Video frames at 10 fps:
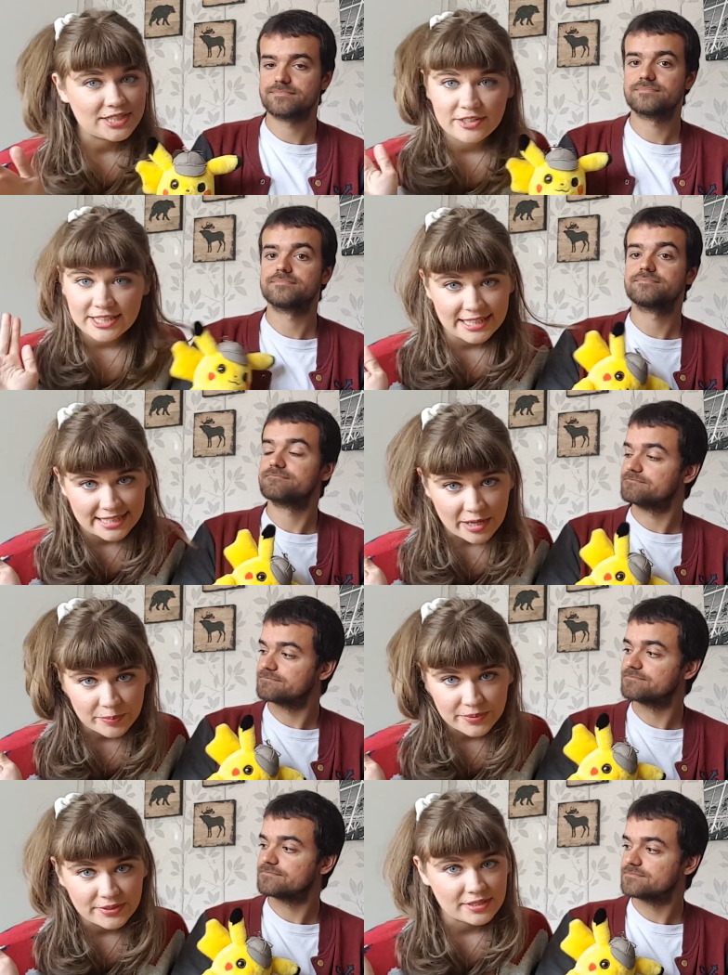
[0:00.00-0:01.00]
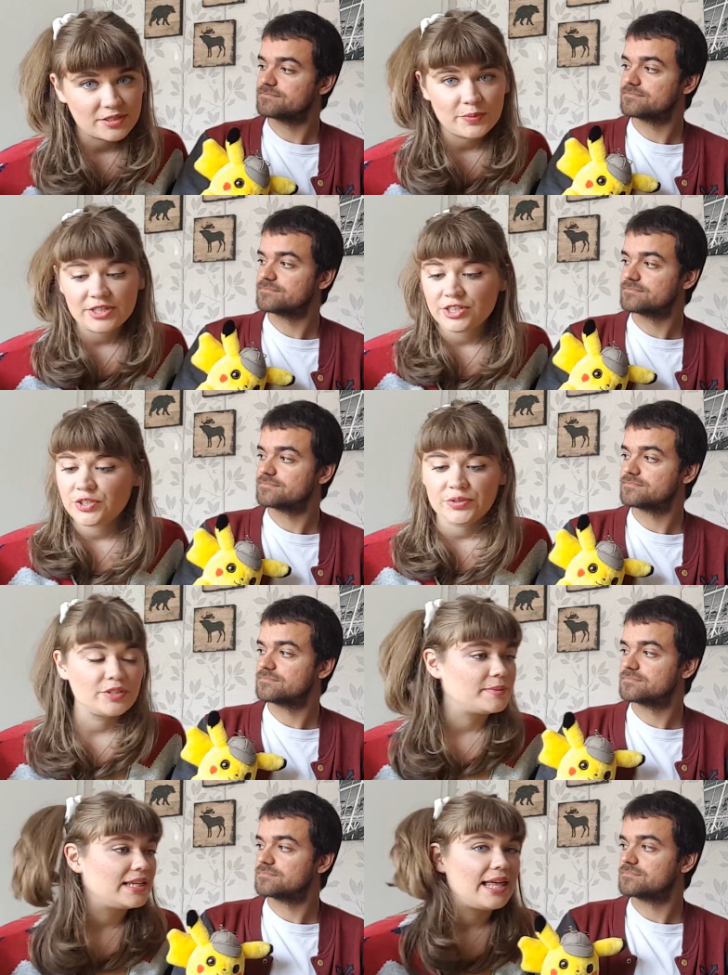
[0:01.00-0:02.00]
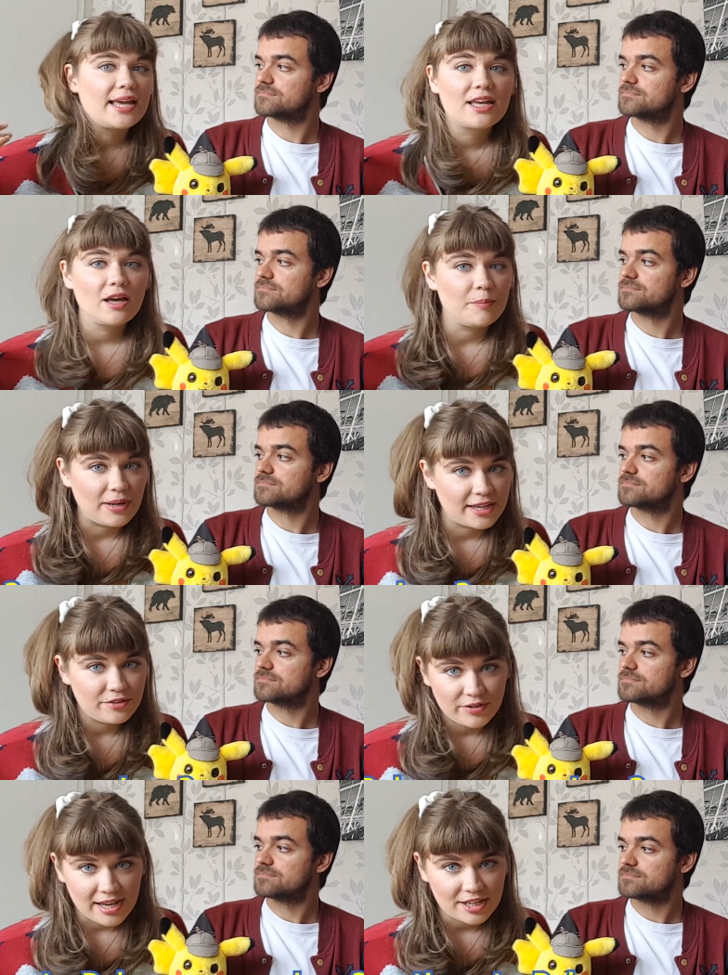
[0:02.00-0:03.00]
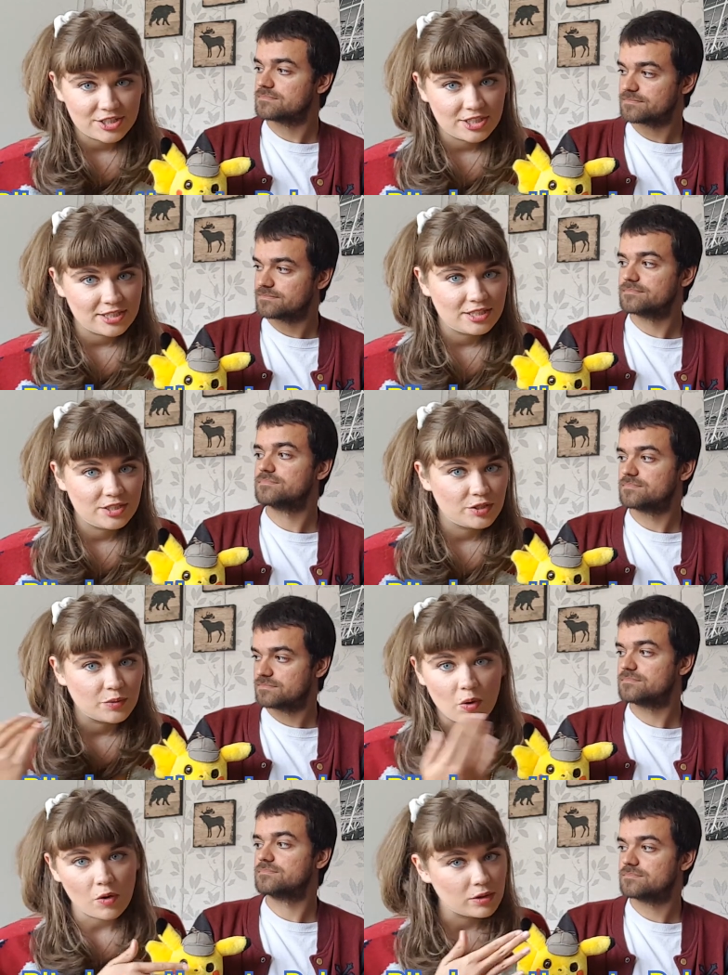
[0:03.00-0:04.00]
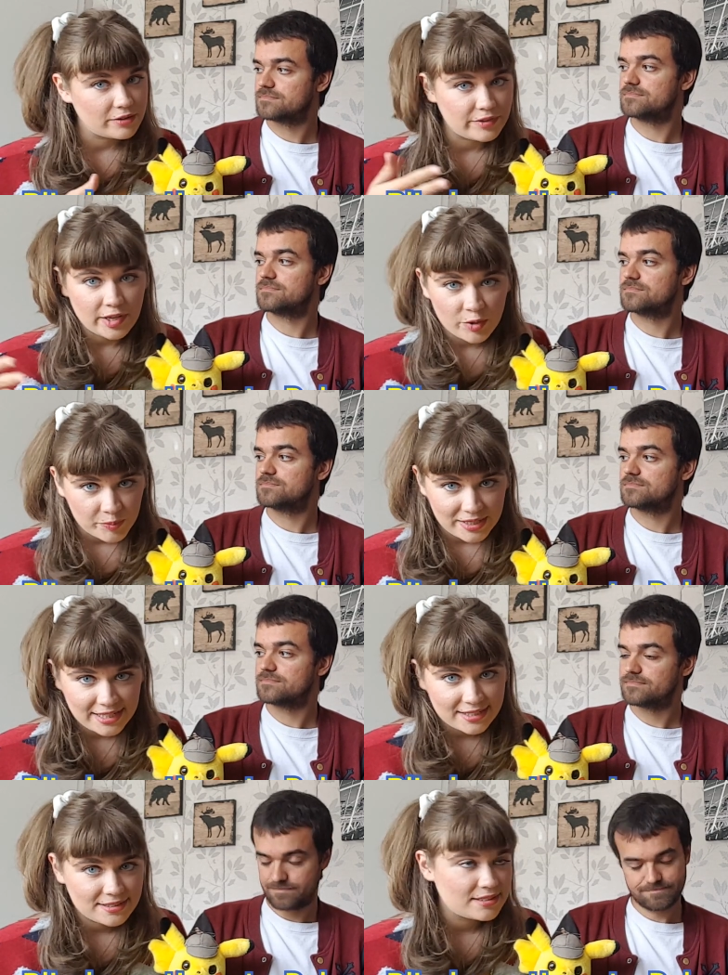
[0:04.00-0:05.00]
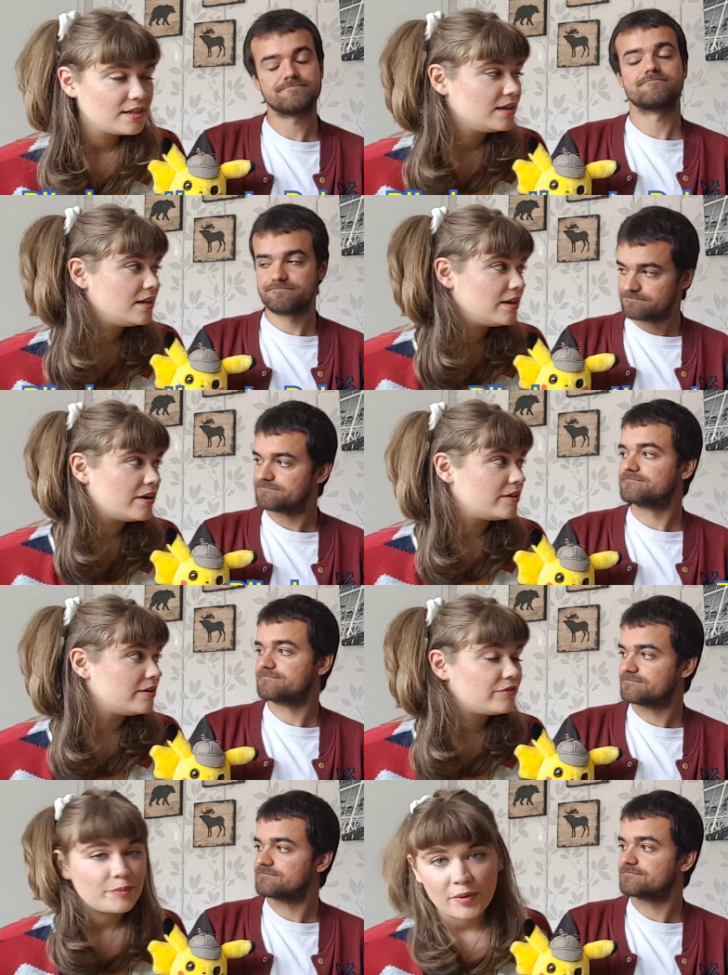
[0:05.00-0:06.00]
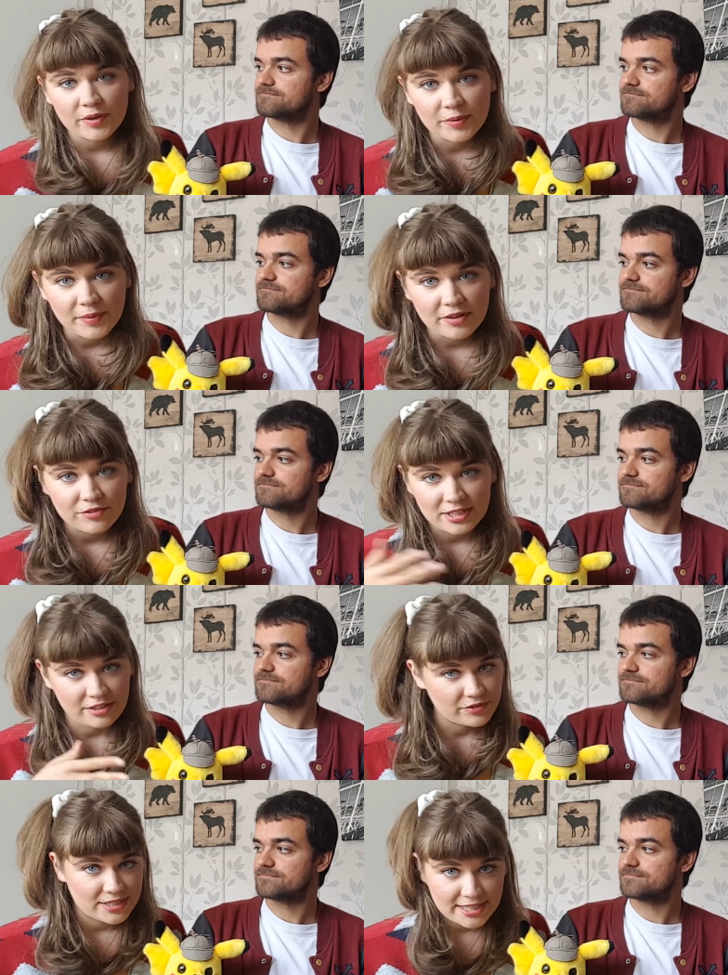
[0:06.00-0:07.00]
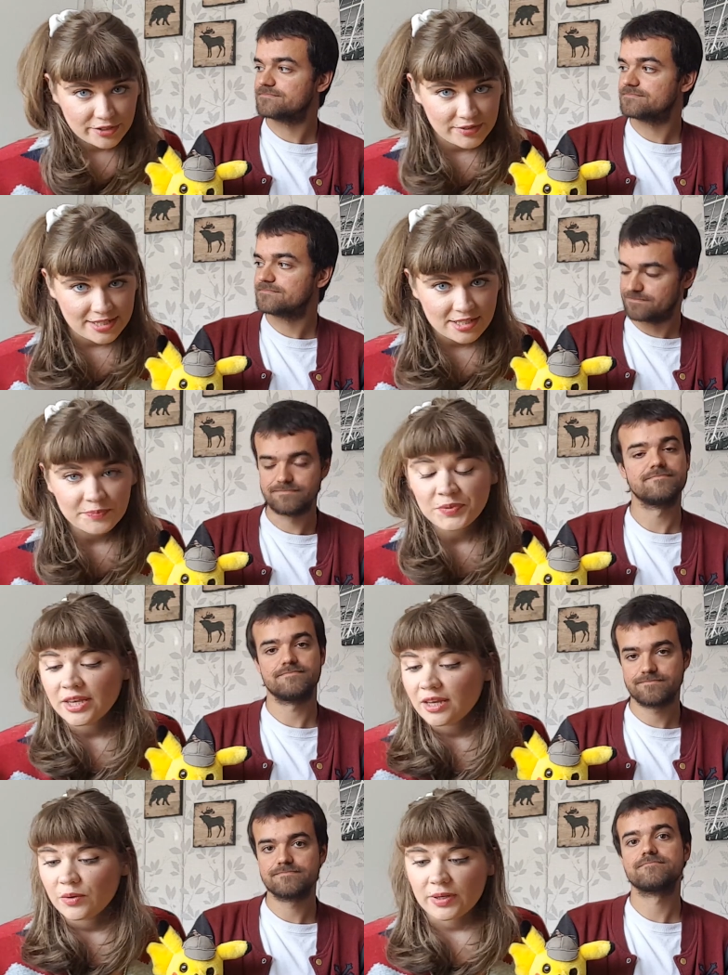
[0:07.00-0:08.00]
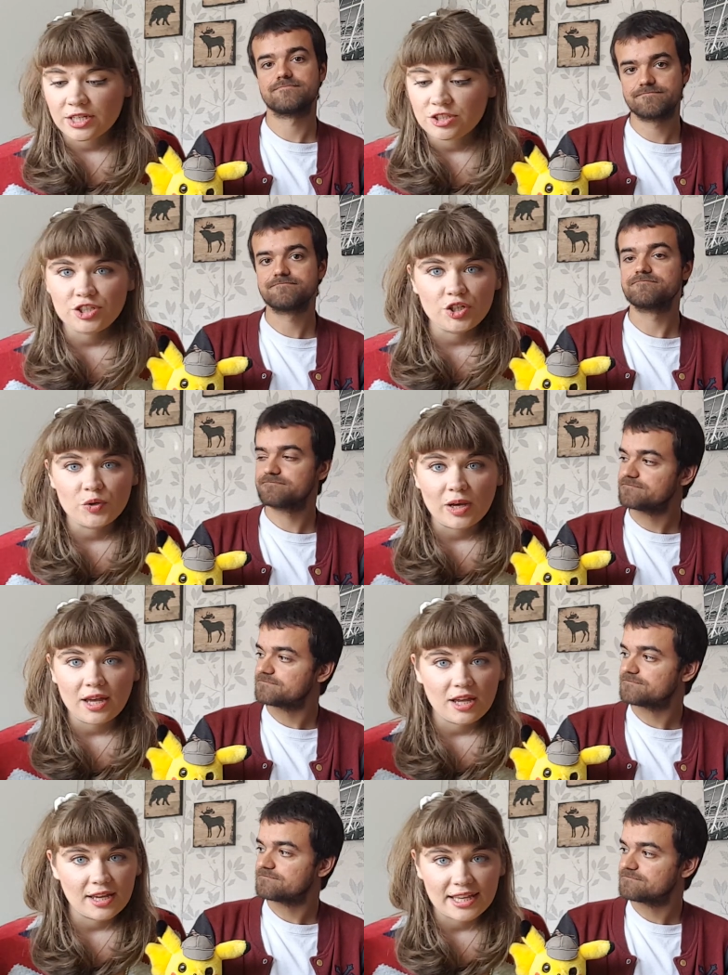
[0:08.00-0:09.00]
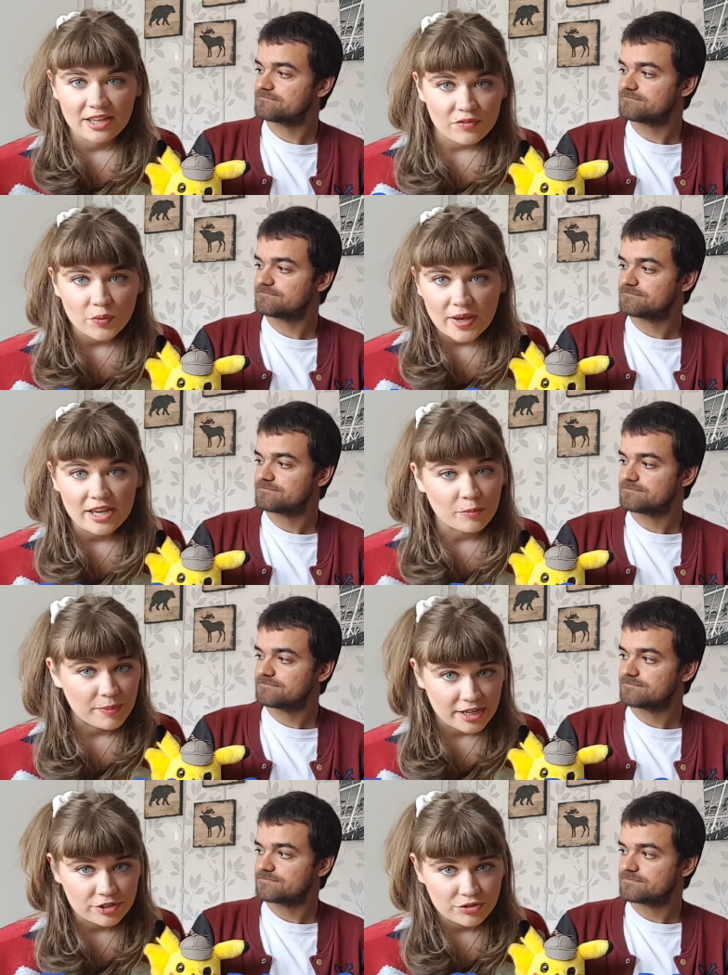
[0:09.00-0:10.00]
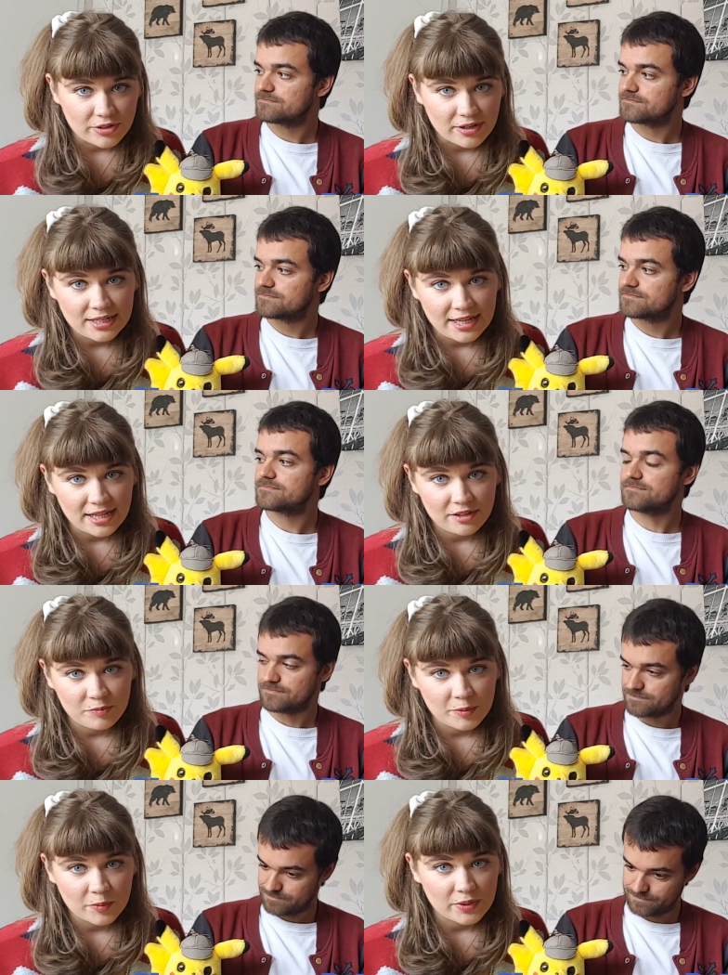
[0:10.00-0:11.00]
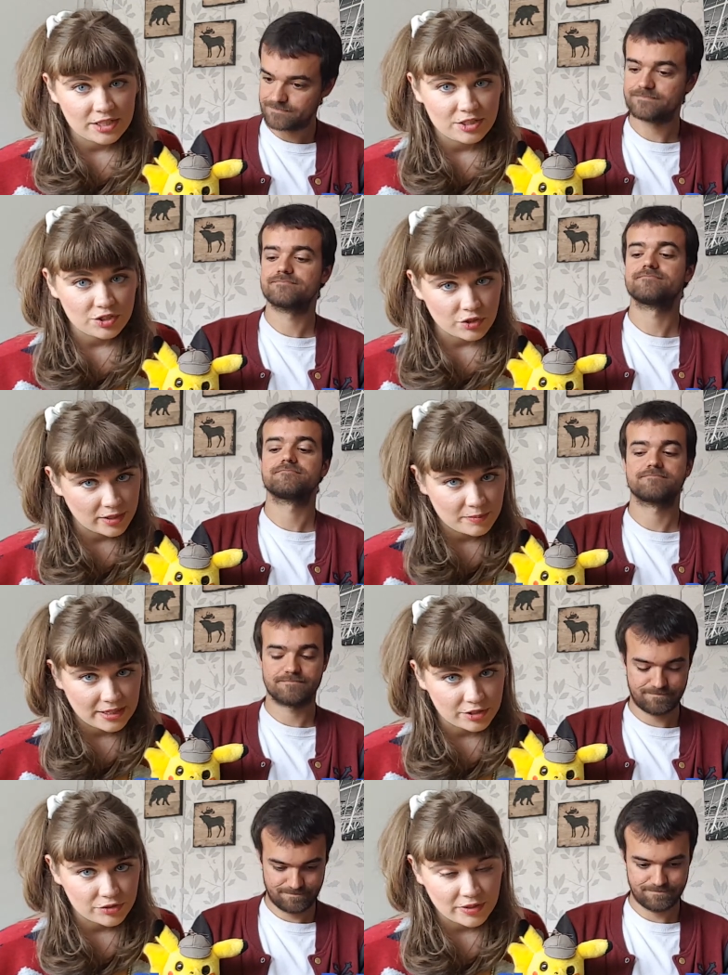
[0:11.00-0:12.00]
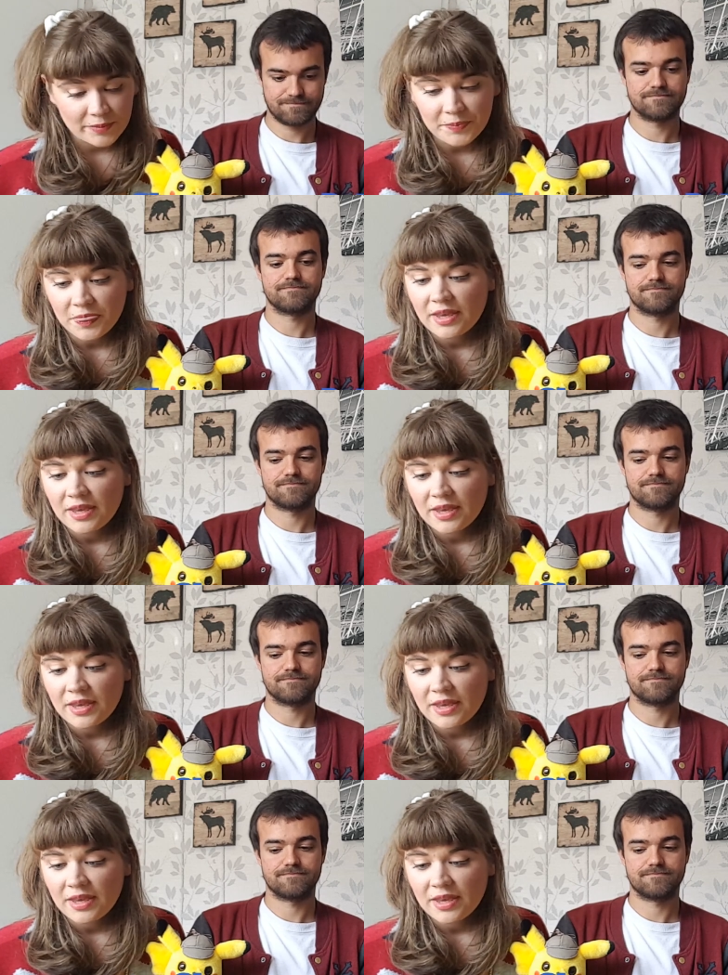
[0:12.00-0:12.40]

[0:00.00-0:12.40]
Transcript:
Speaker 1: just as examples, we could do something like a blind reaction to all of the openings uh, for Pokemon for the different series. Mm-hmm. We could do a giveaway on Patreon if people wanted to join Patreon.